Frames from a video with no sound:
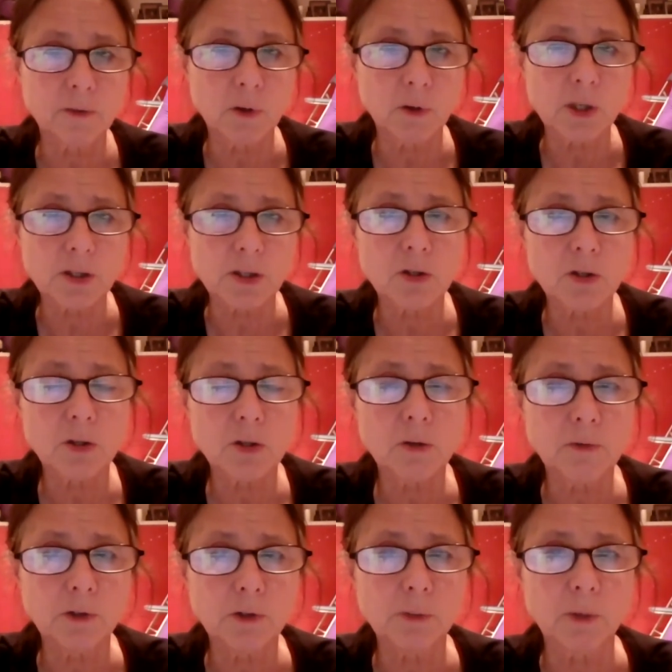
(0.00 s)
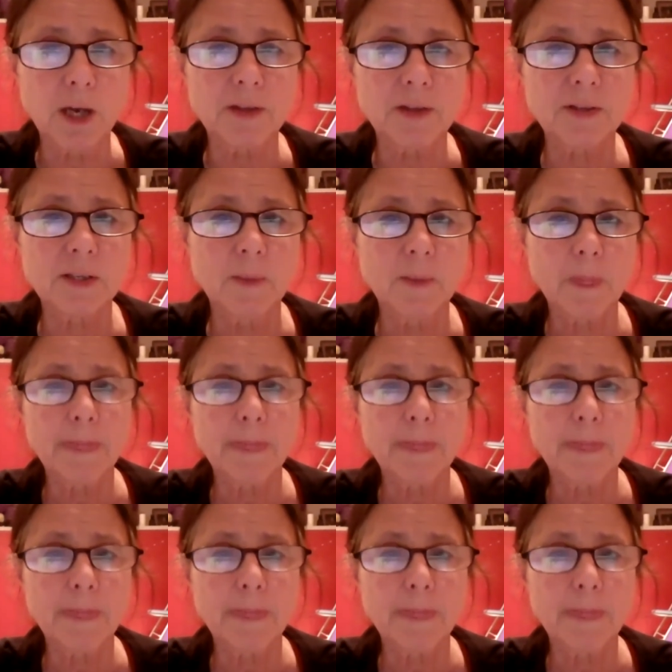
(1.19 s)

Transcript: floor. So 2 full breaths.